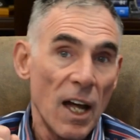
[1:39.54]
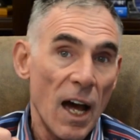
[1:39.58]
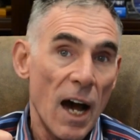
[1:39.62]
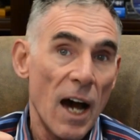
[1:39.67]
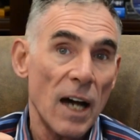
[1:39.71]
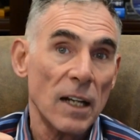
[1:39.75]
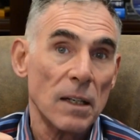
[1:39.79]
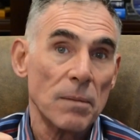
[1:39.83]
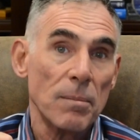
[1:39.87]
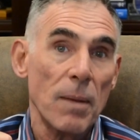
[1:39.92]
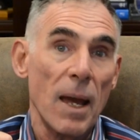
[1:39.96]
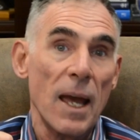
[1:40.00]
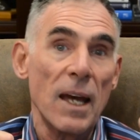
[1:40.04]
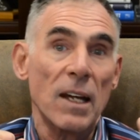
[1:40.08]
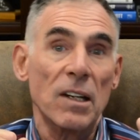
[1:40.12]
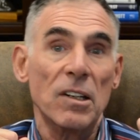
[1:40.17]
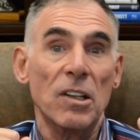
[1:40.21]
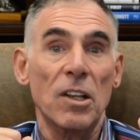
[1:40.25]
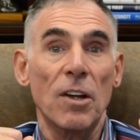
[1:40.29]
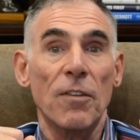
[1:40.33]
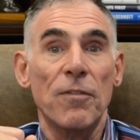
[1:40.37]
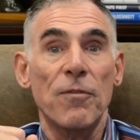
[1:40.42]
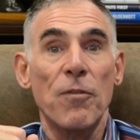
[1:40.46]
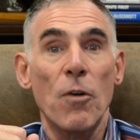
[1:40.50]
how to max
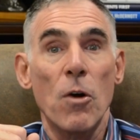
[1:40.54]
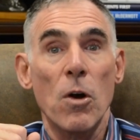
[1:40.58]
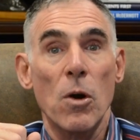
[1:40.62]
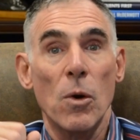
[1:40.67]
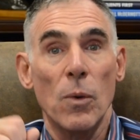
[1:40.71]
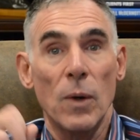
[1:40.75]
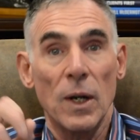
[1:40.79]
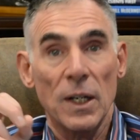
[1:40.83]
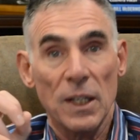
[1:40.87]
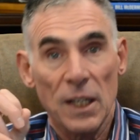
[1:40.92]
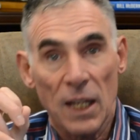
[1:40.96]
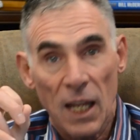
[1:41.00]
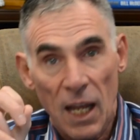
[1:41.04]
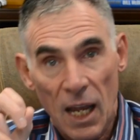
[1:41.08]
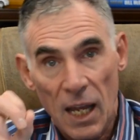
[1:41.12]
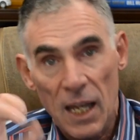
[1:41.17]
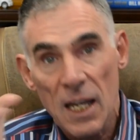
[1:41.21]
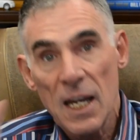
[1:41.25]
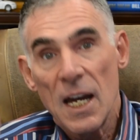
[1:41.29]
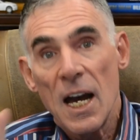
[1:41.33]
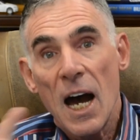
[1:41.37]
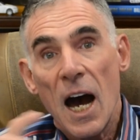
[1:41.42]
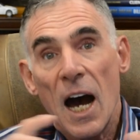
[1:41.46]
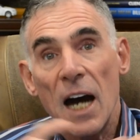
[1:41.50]
their
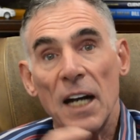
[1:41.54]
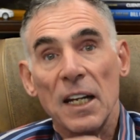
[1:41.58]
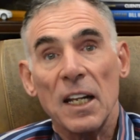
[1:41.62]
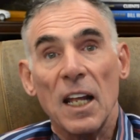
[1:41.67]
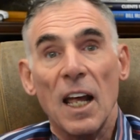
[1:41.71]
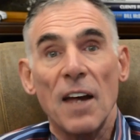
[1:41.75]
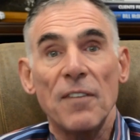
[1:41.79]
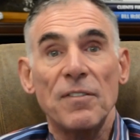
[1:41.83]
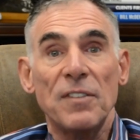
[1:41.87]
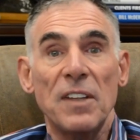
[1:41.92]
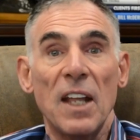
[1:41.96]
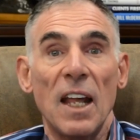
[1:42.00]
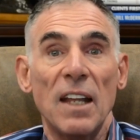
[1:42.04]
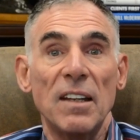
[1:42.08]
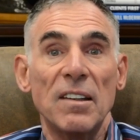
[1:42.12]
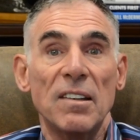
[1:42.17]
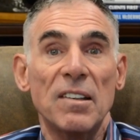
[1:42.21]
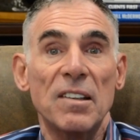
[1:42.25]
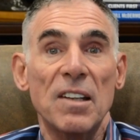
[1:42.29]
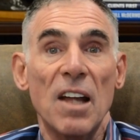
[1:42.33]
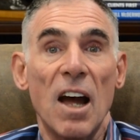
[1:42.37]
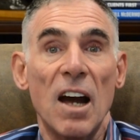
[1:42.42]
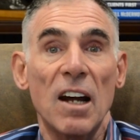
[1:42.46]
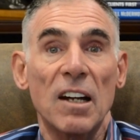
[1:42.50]
401k, how to have 10
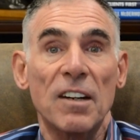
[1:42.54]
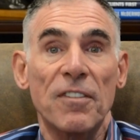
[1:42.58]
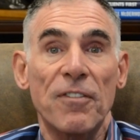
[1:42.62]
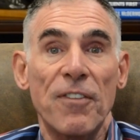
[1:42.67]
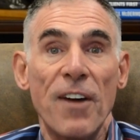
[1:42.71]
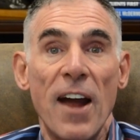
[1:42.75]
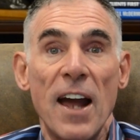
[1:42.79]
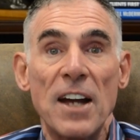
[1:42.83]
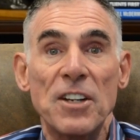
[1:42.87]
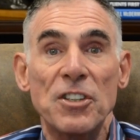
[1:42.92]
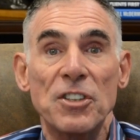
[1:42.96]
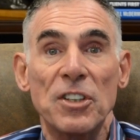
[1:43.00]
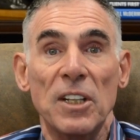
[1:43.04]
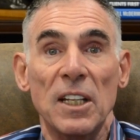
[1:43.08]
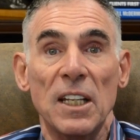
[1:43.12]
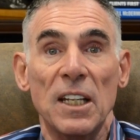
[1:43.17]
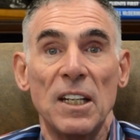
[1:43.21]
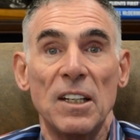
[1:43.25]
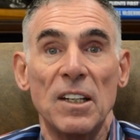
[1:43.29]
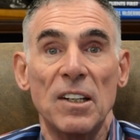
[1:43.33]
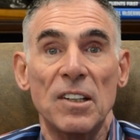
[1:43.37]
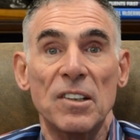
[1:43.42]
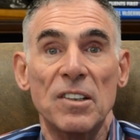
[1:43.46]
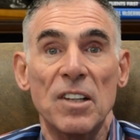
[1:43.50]
stocks fractionally
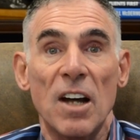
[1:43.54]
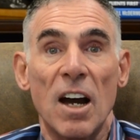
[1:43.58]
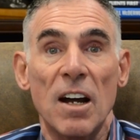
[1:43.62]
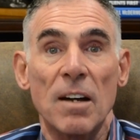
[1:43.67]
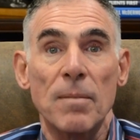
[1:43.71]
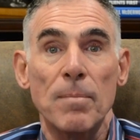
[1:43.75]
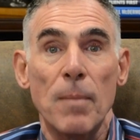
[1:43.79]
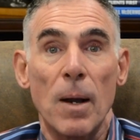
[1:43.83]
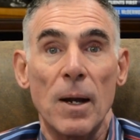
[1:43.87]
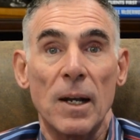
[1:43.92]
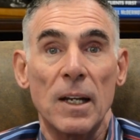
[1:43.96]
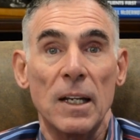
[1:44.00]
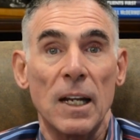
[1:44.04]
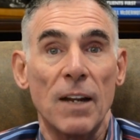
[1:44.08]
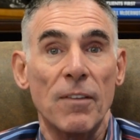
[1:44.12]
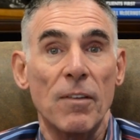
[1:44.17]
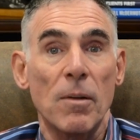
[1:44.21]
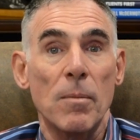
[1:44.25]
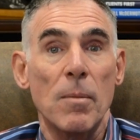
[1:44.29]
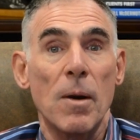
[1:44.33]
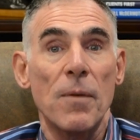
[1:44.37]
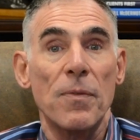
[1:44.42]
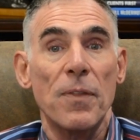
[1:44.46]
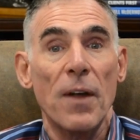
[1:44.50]
in the stock market
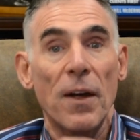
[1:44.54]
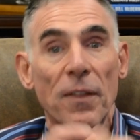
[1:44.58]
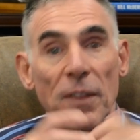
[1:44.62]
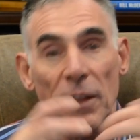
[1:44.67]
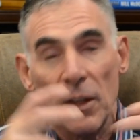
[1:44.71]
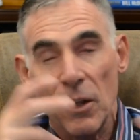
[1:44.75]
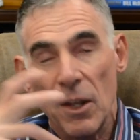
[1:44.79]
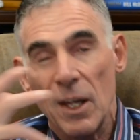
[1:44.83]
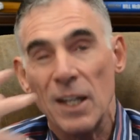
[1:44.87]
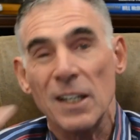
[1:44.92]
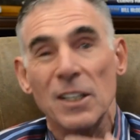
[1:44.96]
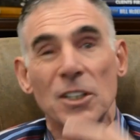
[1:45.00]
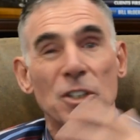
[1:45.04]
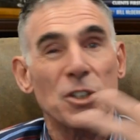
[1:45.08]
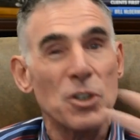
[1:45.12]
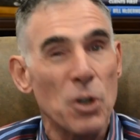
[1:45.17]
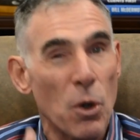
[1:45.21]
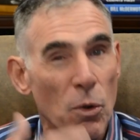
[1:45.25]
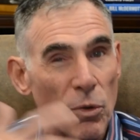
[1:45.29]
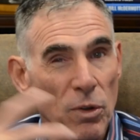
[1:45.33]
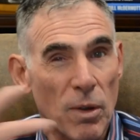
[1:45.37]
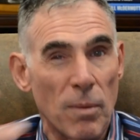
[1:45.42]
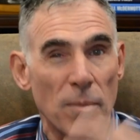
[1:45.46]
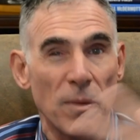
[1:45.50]
every month. I think you got to
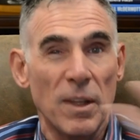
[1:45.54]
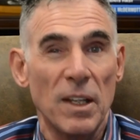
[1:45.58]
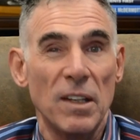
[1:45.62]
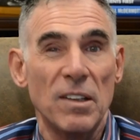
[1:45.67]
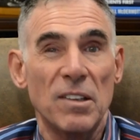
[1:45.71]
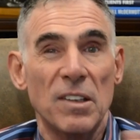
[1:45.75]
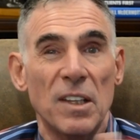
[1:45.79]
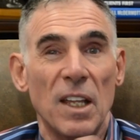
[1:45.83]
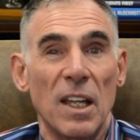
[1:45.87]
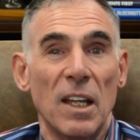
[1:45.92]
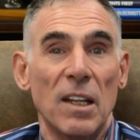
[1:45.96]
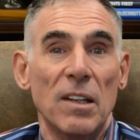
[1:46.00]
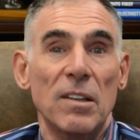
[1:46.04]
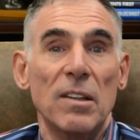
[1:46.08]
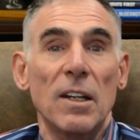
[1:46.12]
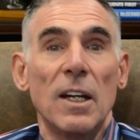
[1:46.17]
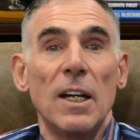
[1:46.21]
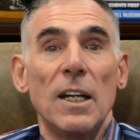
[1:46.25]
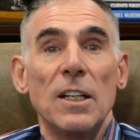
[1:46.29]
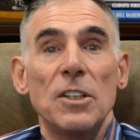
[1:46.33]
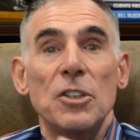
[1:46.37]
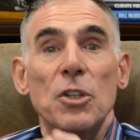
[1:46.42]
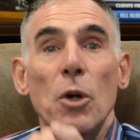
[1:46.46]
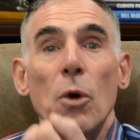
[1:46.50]
show them these things.
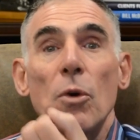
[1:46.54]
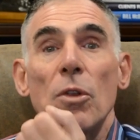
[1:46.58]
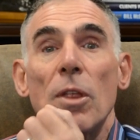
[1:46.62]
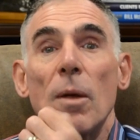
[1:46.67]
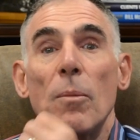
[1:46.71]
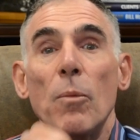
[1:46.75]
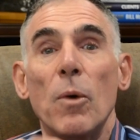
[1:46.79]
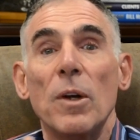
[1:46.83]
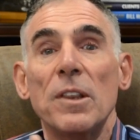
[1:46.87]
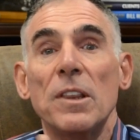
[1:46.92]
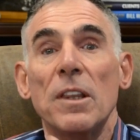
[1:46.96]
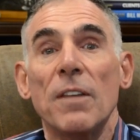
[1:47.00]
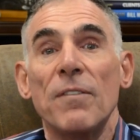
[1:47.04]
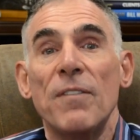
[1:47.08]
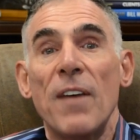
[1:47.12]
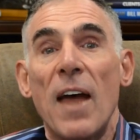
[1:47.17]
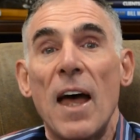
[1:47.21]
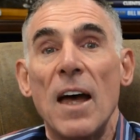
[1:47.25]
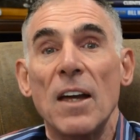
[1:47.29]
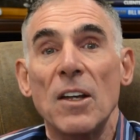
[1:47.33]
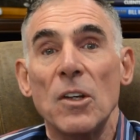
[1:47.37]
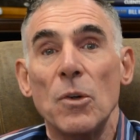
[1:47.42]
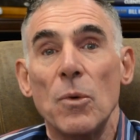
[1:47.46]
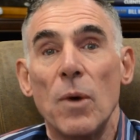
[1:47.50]
Show them what the
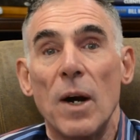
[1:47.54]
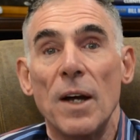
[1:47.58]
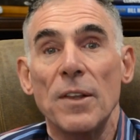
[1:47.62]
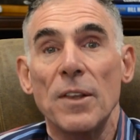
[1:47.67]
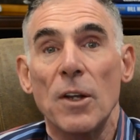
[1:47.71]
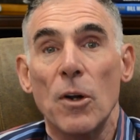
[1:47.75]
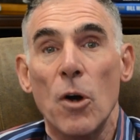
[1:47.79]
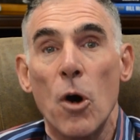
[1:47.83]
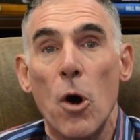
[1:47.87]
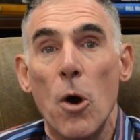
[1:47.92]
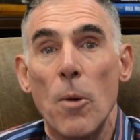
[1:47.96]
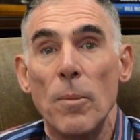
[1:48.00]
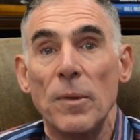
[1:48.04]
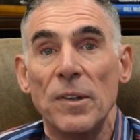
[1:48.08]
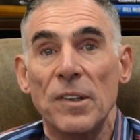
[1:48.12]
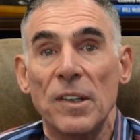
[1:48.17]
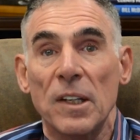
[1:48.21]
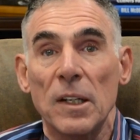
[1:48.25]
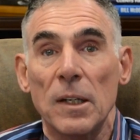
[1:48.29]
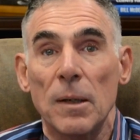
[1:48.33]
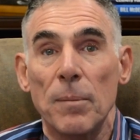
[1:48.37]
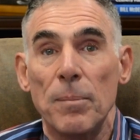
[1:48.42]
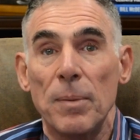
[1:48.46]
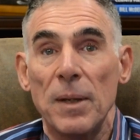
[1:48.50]
value on their home is
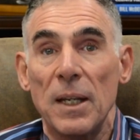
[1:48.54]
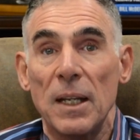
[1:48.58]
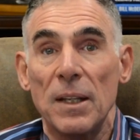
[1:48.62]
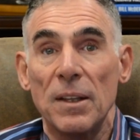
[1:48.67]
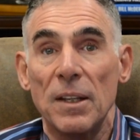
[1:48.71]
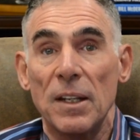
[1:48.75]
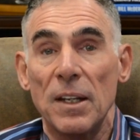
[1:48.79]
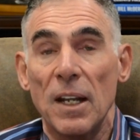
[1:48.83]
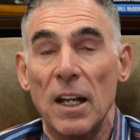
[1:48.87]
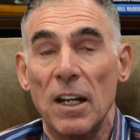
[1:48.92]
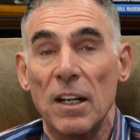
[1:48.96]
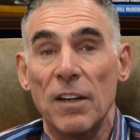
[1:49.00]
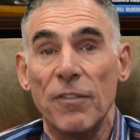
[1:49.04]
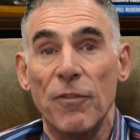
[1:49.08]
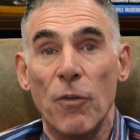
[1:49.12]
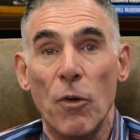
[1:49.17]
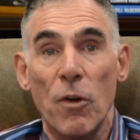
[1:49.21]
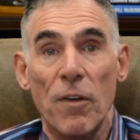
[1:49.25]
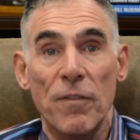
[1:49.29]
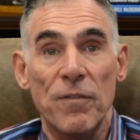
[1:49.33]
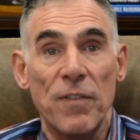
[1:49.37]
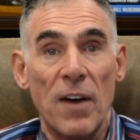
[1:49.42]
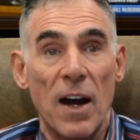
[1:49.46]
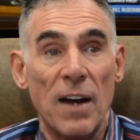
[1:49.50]
going to be in the next
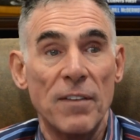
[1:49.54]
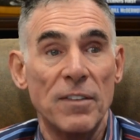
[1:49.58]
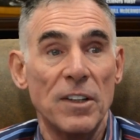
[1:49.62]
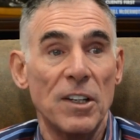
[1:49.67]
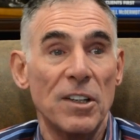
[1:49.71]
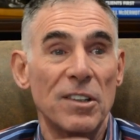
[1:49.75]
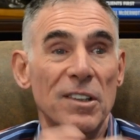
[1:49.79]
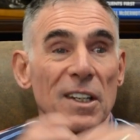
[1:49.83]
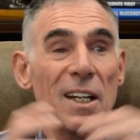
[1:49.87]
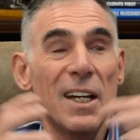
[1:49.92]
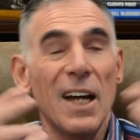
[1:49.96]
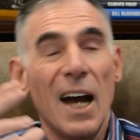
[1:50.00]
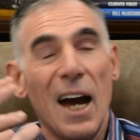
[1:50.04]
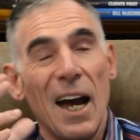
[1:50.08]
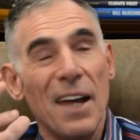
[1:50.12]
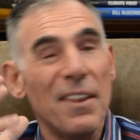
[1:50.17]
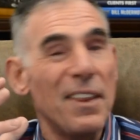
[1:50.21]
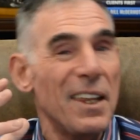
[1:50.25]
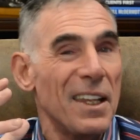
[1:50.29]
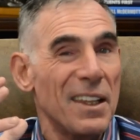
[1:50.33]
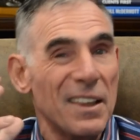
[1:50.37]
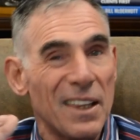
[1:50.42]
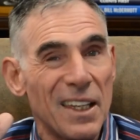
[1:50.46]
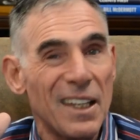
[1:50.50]
4 or 5 years. I
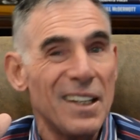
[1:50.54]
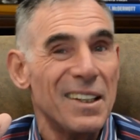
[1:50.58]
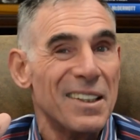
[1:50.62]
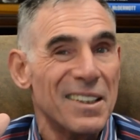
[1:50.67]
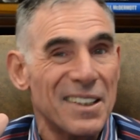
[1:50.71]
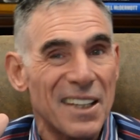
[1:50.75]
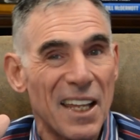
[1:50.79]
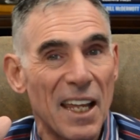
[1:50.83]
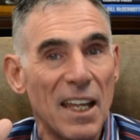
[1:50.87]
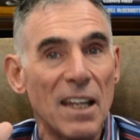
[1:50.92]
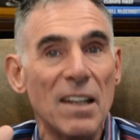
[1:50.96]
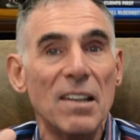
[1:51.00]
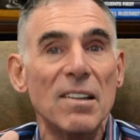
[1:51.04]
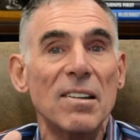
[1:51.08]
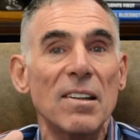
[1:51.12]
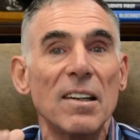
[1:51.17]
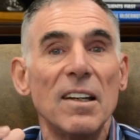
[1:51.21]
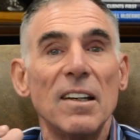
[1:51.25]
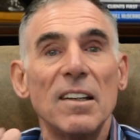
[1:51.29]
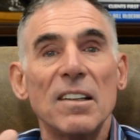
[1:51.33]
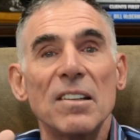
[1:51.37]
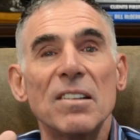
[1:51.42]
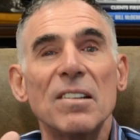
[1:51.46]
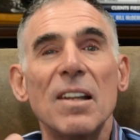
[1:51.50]
think these things
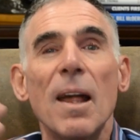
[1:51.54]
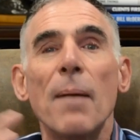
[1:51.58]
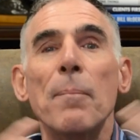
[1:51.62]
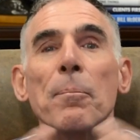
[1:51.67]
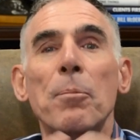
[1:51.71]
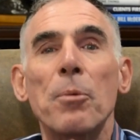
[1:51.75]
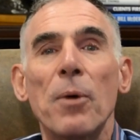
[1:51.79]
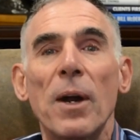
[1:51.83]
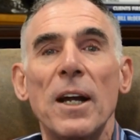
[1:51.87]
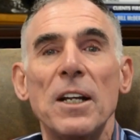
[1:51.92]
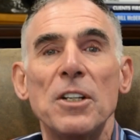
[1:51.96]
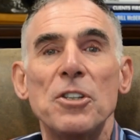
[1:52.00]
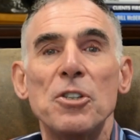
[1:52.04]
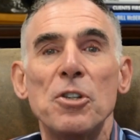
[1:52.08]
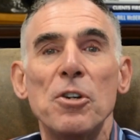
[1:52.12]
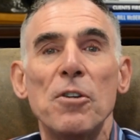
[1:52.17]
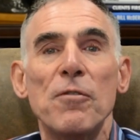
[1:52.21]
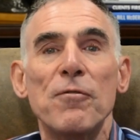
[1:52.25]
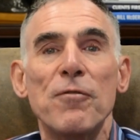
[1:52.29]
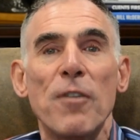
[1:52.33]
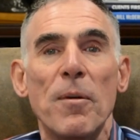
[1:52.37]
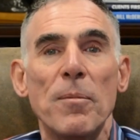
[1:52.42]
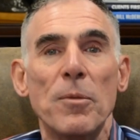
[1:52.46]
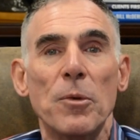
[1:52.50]
separate you
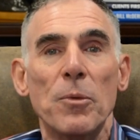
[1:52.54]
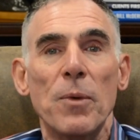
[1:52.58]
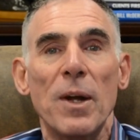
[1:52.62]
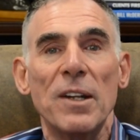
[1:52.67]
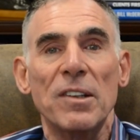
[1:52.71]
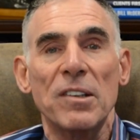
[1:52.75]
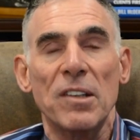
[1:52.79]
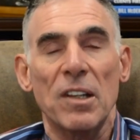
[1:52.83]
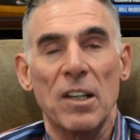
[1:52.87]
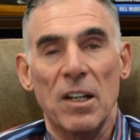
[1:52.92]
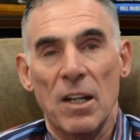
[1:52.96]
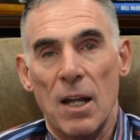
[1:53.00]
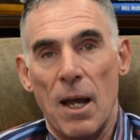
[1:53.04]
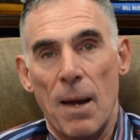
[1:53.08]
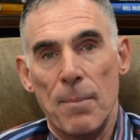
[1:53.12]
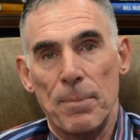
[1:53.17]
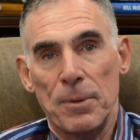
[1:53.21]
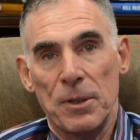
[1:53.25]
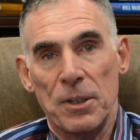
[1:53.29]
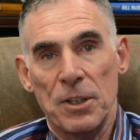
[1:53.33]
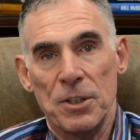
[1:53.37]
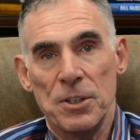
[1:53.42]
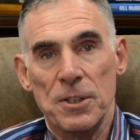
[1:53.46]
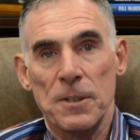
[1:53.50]
from the rest of the
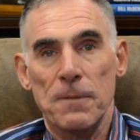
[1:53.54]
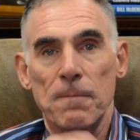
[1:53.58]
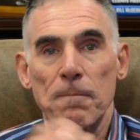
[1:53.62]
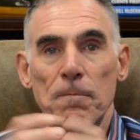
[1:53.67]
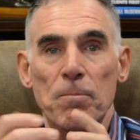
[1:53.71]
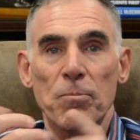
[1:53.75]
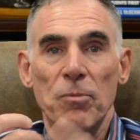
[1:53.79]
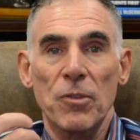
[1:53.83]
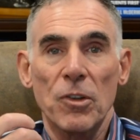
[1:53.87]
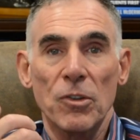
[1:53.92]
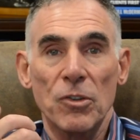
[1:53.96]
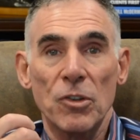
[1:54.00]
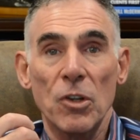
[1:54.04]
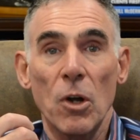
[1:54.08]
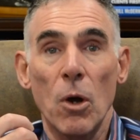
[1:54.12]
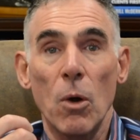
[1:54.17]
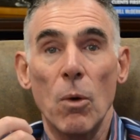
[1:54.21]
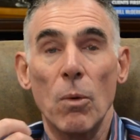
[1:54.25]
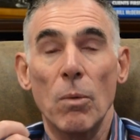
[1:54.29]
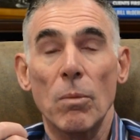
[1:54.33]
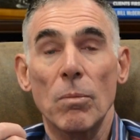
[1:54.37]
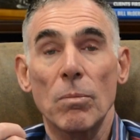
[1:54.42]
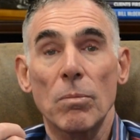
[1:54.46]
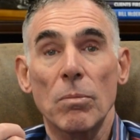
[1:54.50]
competition.
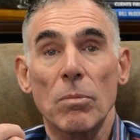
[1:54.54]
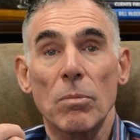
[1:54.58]
So